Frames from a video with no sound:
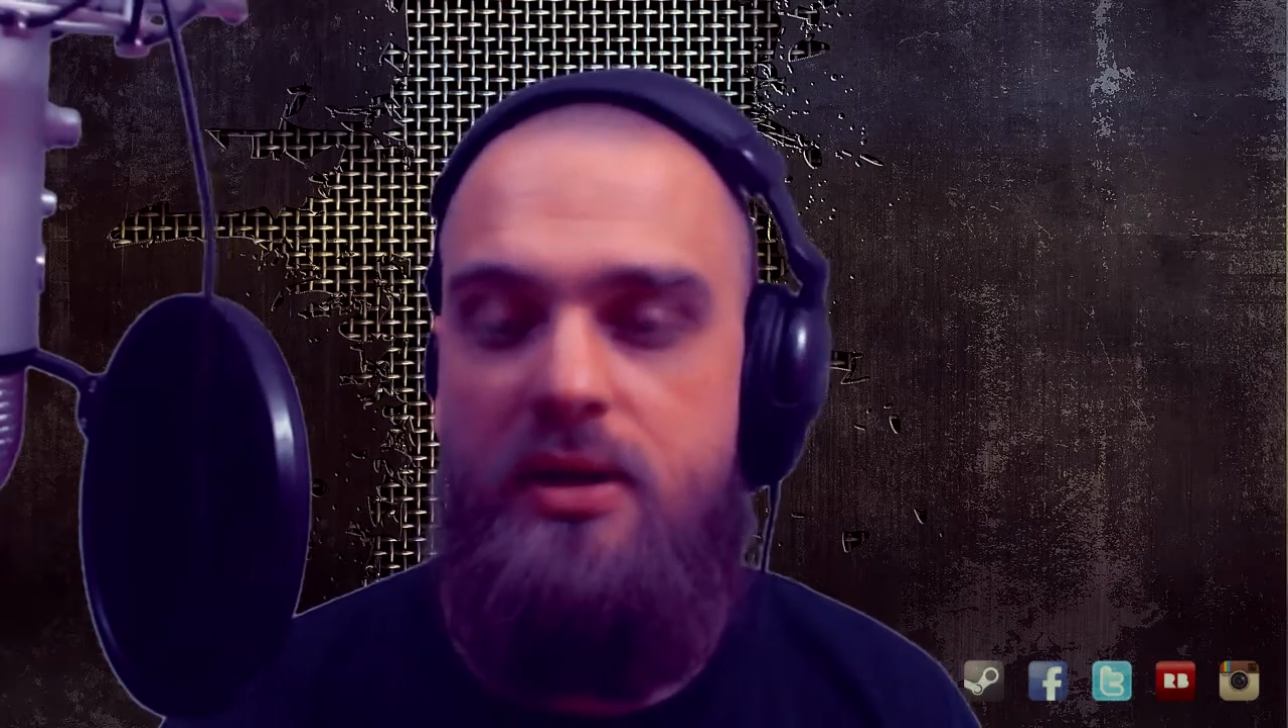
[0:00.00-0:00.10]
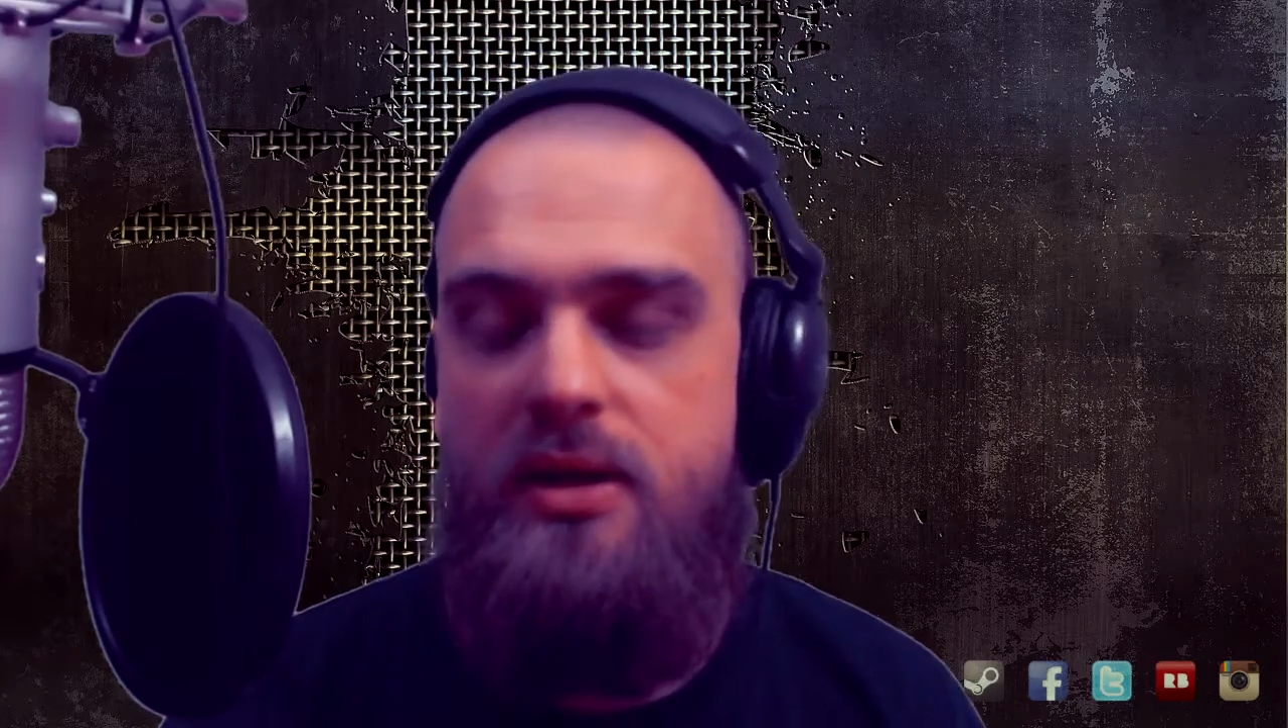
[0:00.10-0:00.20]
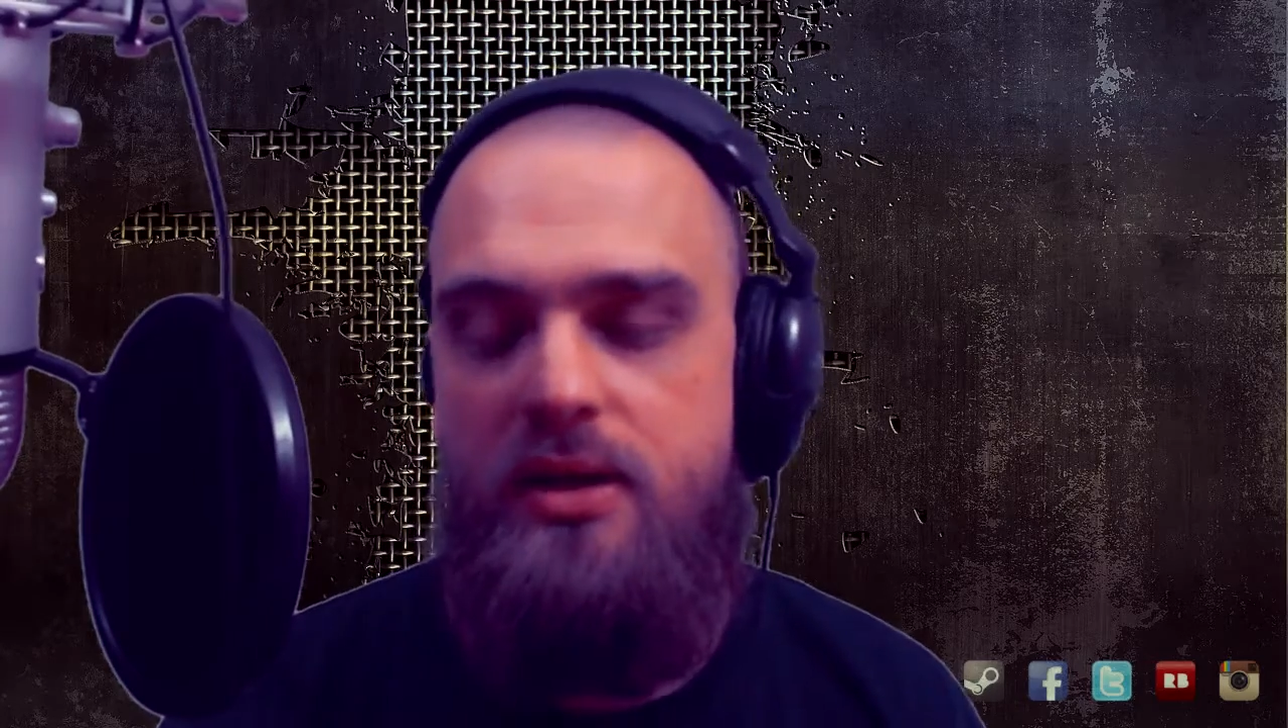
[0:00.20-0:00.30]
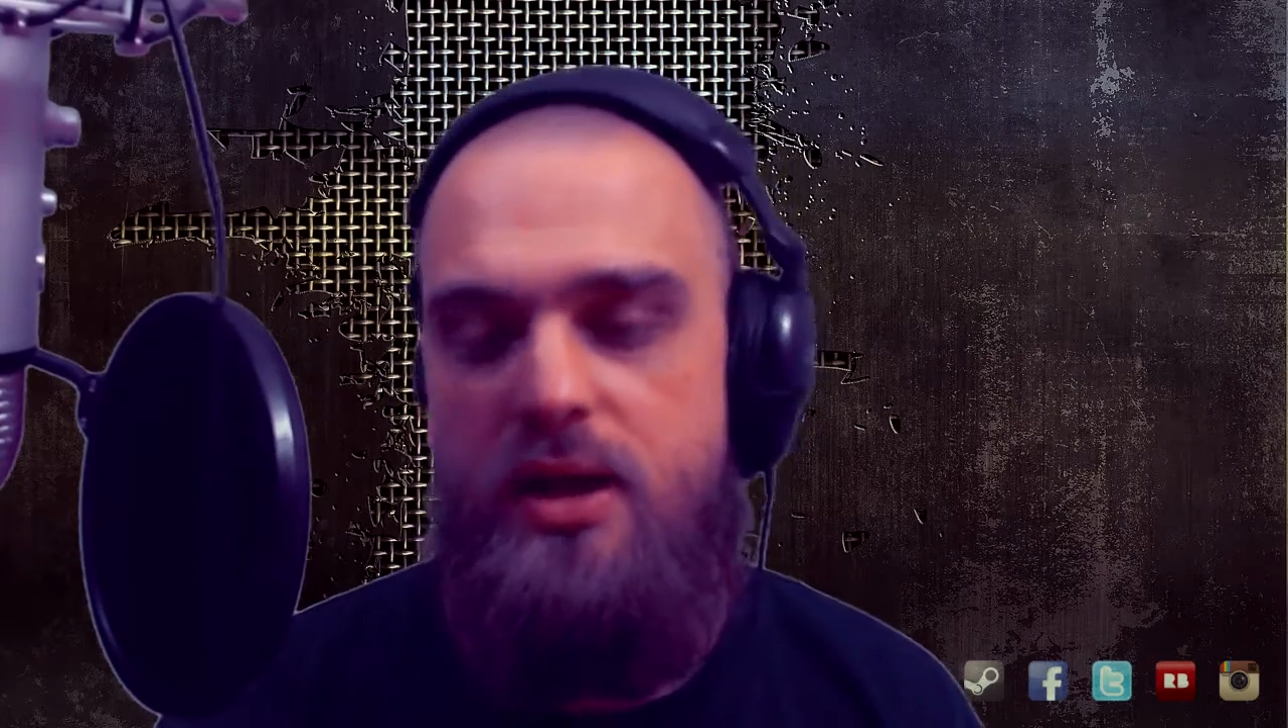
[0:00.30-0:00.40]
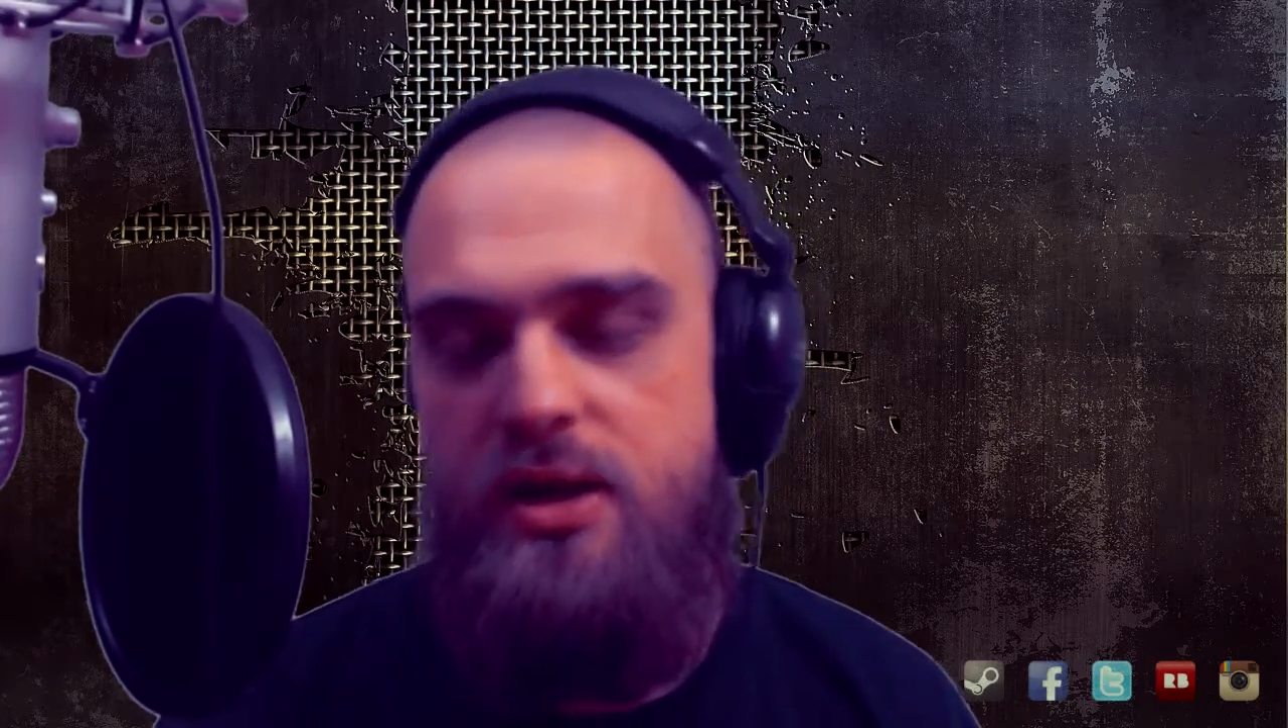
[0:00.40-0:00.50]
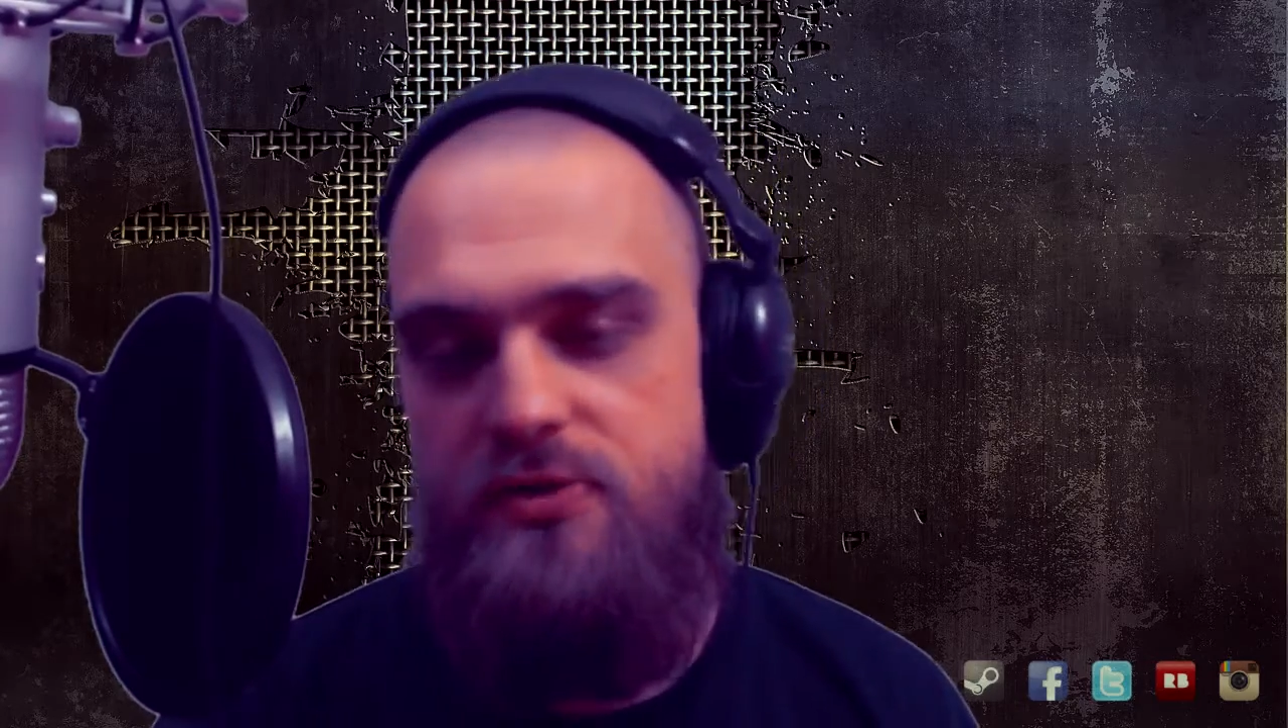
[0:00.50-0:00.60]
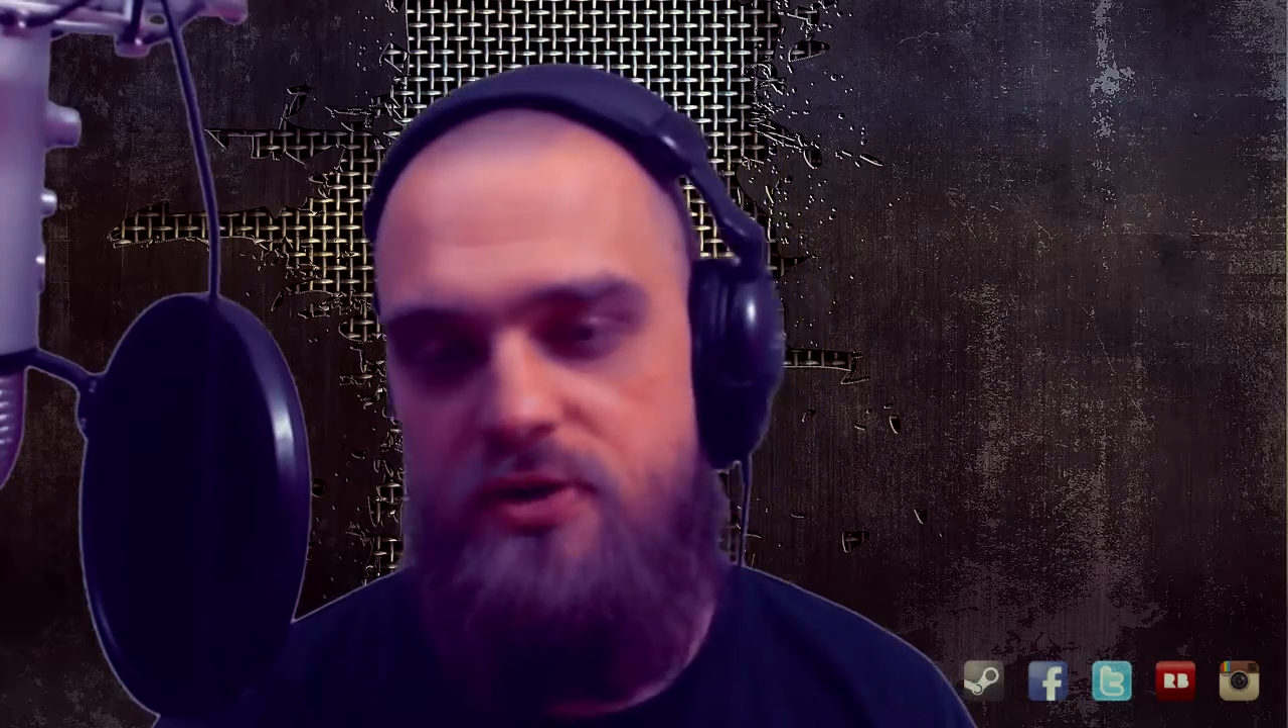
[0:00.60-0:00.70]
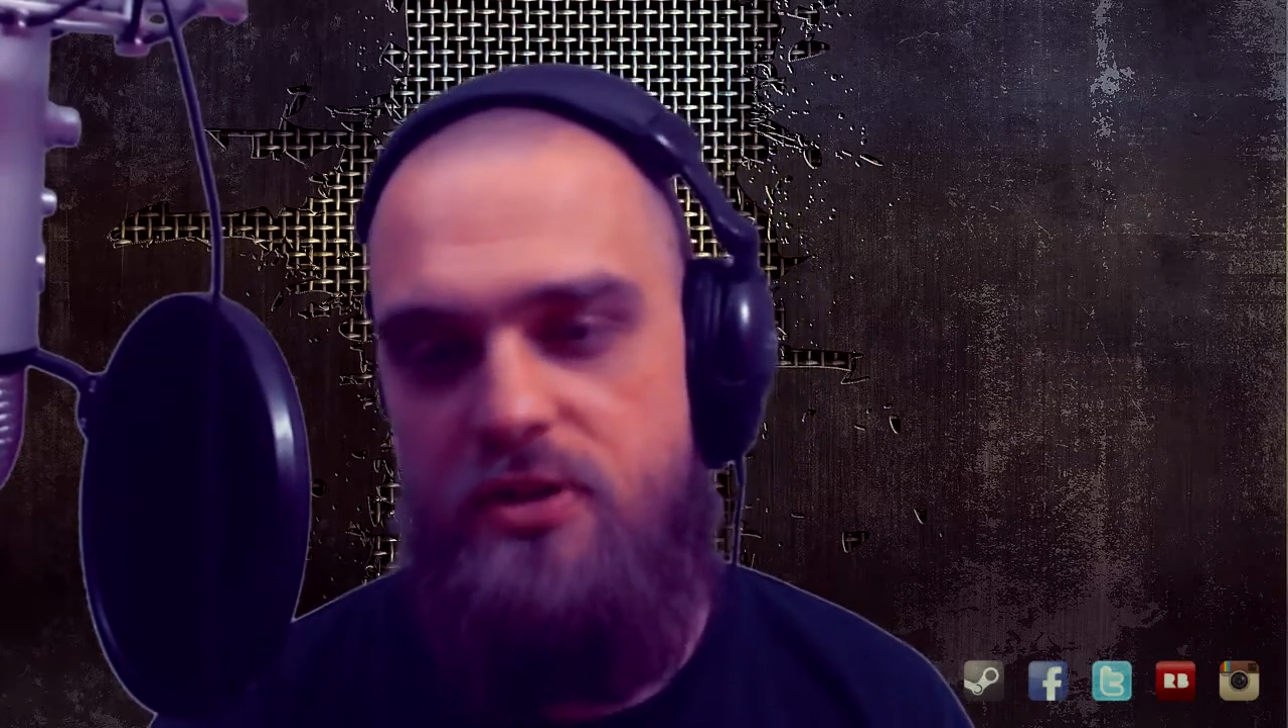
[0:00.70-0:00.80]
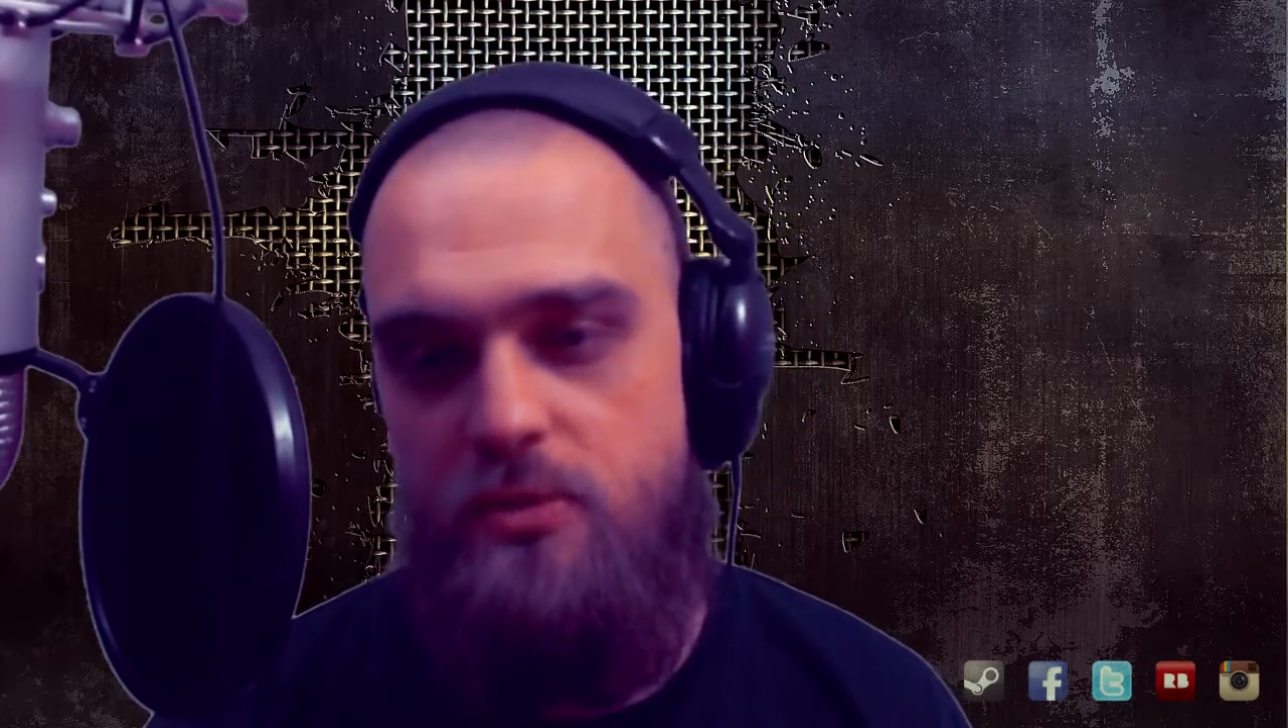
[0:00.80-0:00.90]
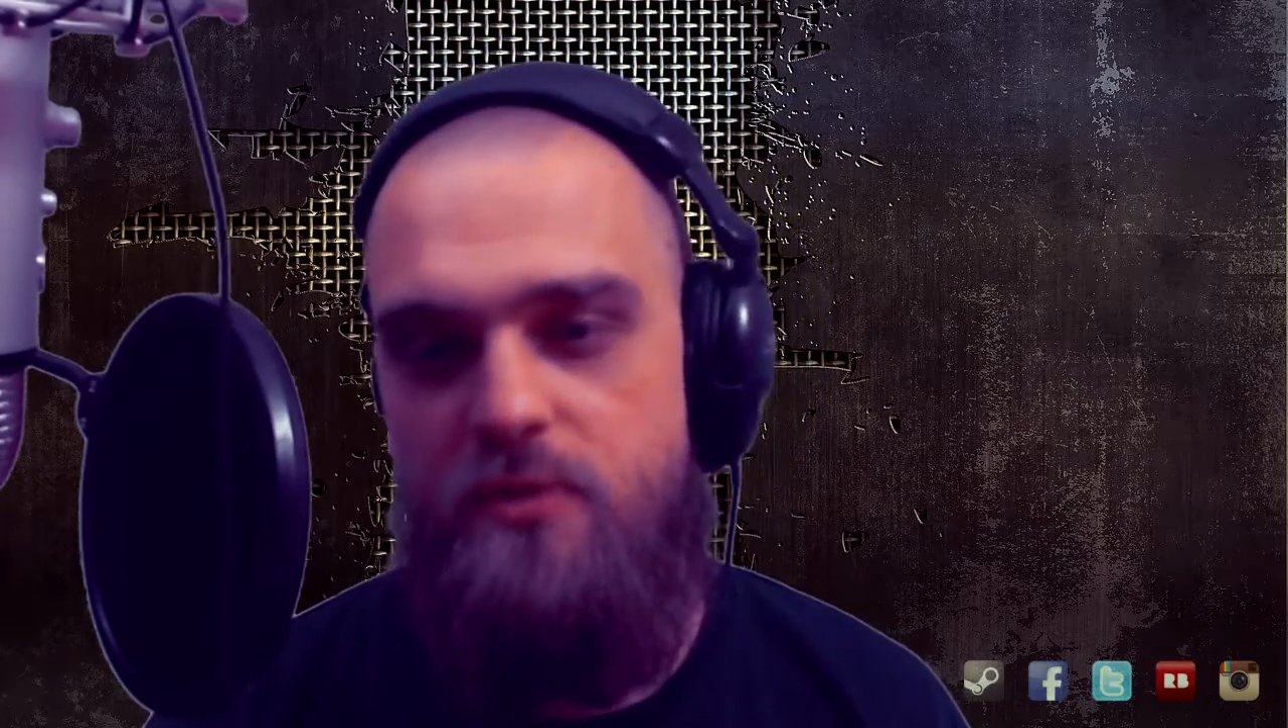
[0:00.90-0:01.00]
not
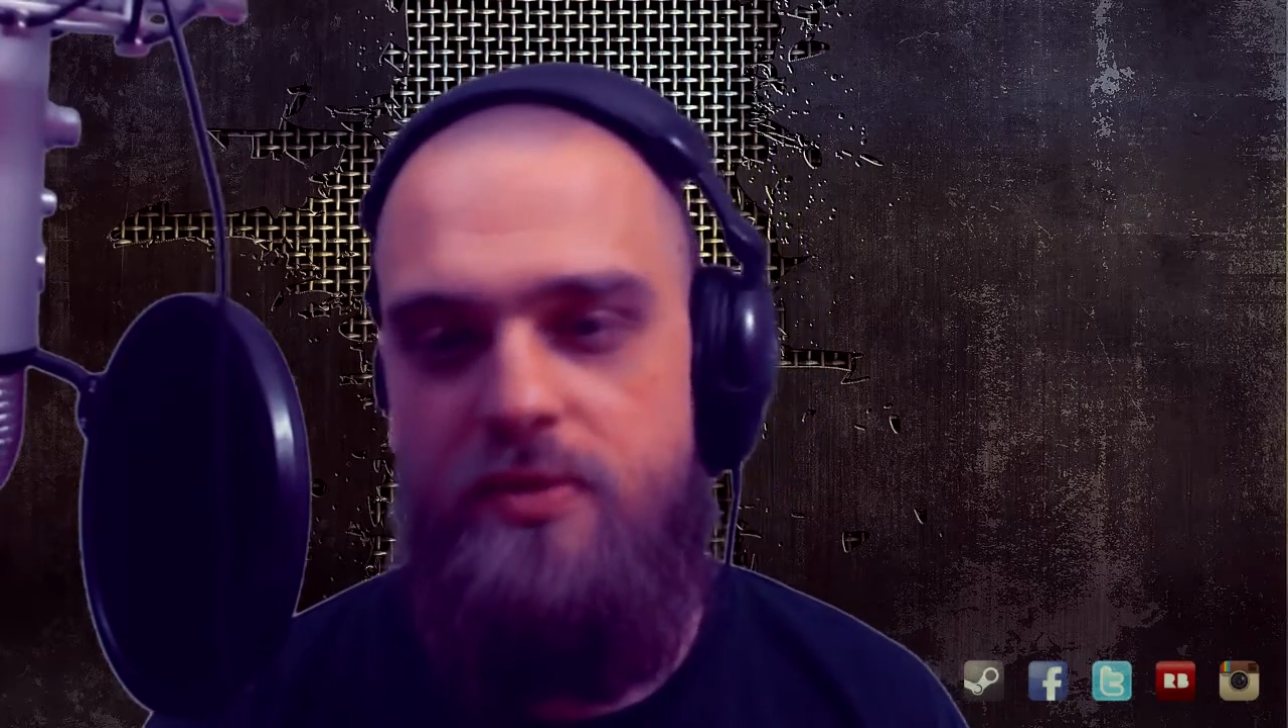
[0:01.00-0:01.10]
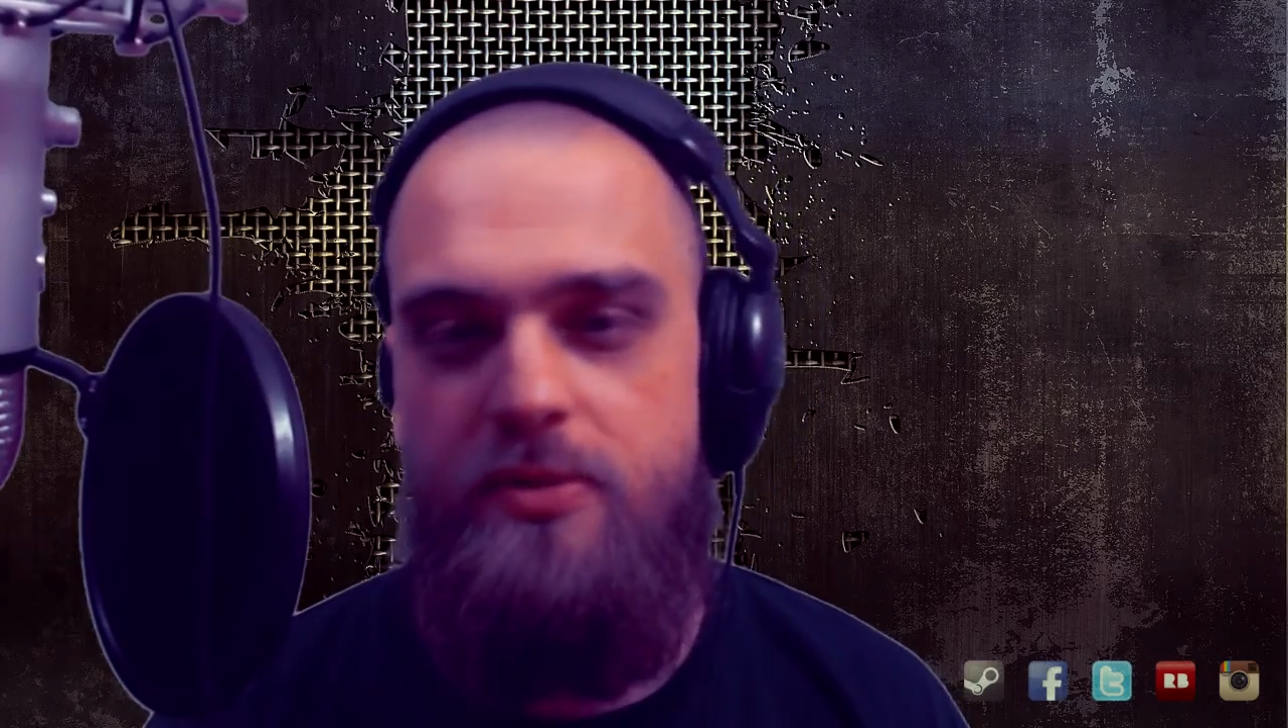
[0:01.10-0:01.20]
necessarily the movie,